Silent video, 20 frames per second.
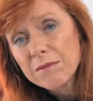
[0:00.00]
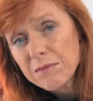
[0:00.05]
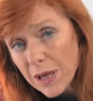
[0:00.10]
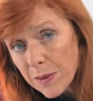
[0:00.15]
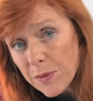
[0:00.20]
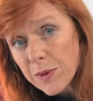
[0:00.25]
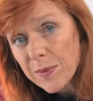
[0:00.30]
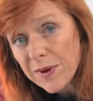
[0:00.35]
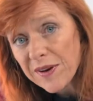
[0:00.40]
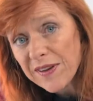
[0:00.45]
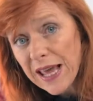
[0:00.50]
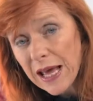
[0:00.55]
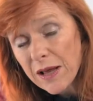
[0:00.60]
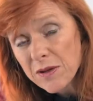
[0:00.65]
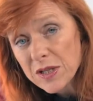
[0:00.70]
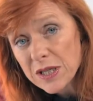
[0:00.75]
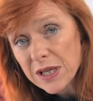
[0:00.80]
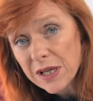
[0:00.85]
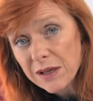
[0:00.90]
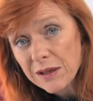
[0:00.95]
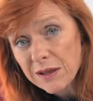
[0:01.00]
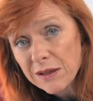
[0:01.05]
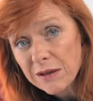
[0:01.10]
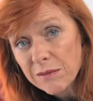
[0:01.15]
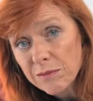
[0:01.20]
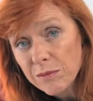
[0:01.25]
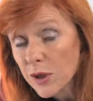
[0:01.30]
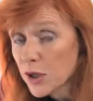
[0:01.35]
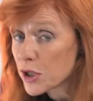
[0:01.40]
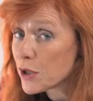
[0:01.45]
maybe a bit of counselling,
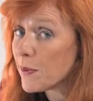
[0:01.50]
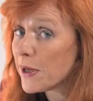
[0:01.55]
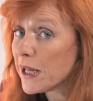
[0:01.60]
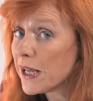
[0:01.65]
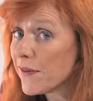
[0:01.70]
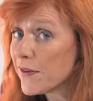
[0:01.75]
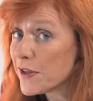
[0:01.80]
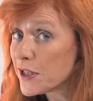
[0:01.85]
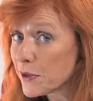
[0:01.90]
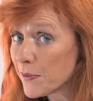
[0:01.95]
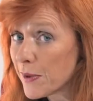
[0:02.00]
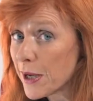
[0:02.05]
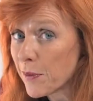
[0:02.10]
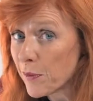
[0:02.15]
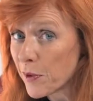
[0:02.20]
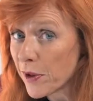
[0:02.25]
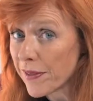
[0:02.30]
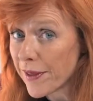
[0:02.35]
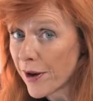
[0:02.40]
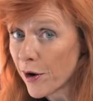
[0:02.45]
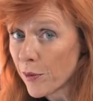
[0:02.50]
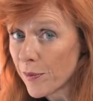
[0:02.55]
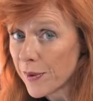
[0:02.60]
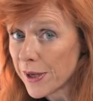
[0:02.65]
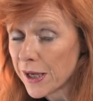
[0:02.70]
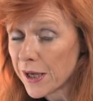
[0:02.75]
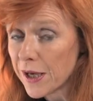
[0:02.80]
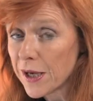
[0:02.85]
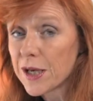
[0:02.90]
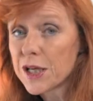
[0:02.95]
possibly even some
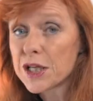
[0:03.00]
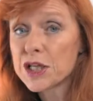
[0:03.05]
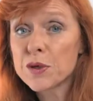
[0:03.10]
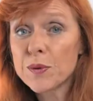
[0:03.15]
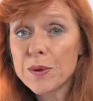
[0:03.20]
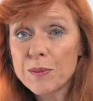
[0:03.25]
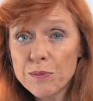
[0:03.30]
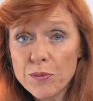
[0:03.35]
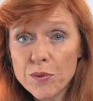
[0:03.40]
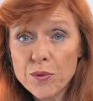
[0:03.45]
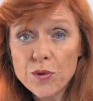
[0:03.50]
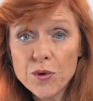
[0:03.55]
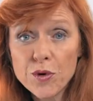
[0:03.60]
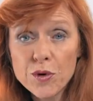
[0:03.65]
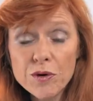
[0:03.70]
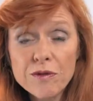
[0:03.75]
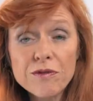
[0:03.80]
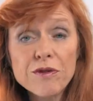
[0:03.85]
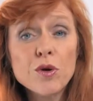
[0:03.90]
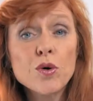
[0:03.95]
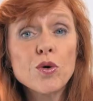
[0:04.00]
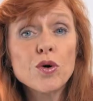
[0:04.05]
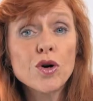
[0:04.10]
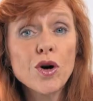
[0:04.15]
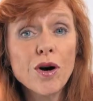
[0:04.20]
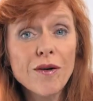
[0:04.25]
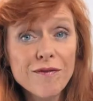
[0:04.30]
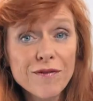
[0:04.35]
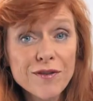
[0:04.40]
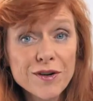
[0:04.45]
hypnotherapy to improve your
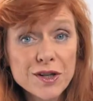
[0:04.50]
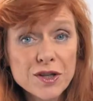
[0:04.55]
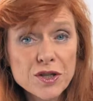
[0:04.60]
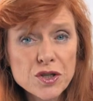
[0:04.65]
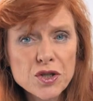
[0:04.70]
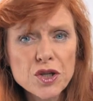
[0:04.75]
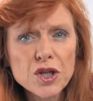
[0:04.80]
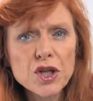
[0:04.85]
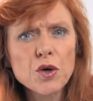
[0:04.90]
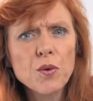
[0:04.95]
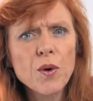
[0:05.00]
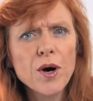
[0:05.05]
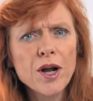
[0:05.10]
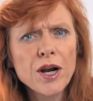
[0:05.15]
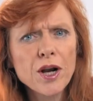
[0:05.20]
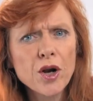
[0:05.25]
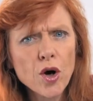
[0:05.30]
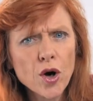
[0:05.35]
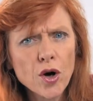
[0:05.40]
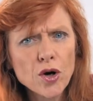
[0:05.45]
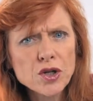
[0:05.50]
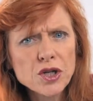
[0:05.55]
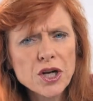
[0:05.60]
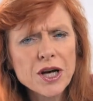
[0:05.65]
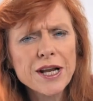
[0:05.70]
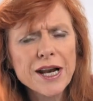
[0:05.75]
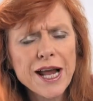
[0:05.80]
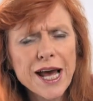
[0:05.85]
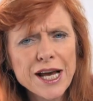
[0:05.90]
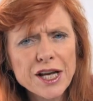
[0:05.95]
confidence that you are not
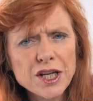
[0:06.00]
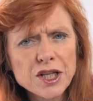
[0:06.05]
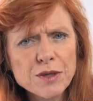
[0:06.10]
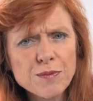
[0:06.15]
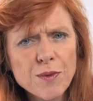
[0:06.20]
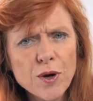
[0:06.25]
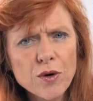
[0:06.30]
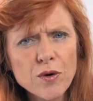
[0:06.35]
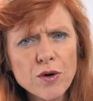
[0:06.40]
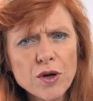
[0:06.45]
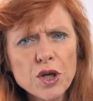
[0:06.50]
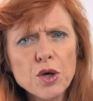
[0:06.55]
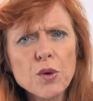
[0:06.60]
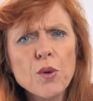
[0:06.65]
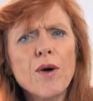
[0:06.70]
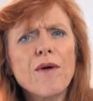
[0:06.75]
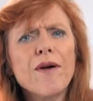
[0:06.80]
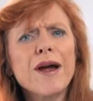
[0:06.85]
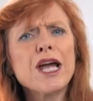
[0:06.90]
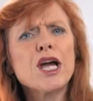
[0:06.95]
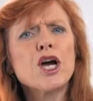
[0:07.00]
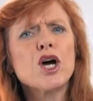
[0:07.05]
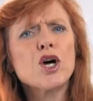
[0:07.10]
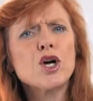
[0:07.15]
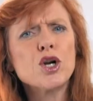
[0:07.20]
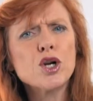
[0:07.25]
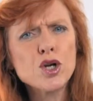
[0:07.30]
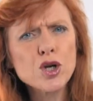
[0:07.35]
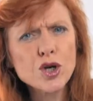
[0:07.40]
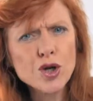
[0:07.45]
an ex-smoker, you are a
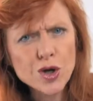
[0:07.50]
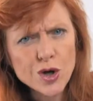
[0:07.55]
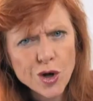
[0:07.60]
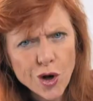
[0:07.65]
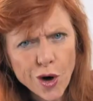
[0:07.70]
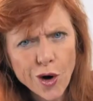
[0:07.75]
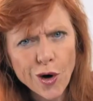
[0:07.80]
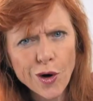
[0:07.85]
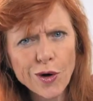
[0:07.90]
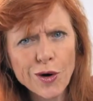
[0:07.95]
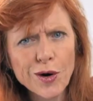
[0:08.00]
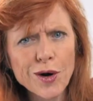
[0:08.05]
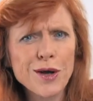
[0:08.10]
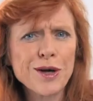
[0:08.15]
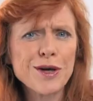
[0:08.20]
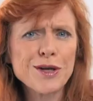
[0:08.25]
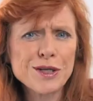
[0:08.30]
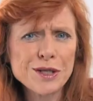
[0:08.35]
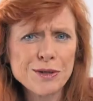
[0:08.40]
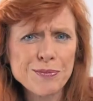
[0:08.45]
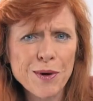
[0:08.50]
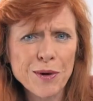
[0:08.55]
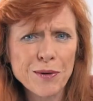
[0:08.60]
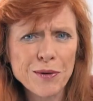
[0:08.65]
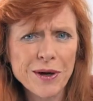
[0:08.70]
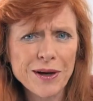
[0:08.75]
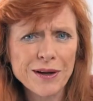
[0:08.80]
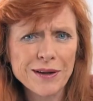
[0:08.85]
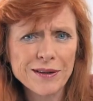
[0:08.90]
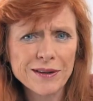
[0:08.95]

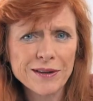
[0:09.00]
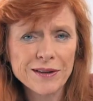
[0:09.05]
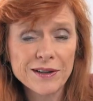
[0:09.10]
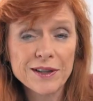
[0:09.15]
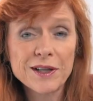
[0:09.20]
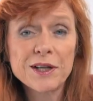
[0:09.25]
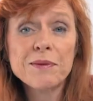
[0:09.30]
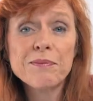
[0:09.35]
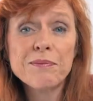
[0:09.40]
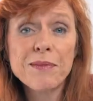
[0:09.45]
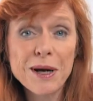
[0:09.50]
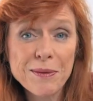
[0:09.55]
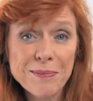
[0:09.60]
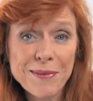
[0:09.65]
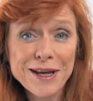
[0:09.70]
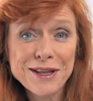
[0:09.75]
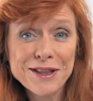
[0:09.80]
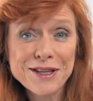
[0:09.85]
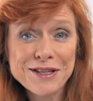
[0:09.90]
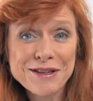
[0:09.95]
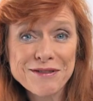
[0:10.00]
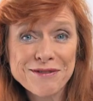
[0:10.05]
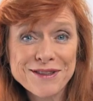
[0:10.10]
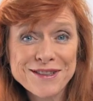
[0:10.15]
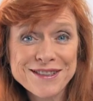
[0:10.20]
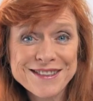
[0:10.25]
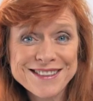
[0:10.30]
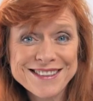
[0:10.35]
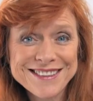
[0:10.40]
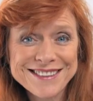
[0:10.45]
non-smoker. Might make the
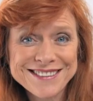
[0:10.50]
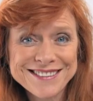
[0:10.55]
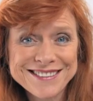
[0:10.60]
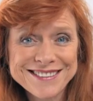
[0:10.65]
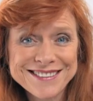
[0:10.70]
difference.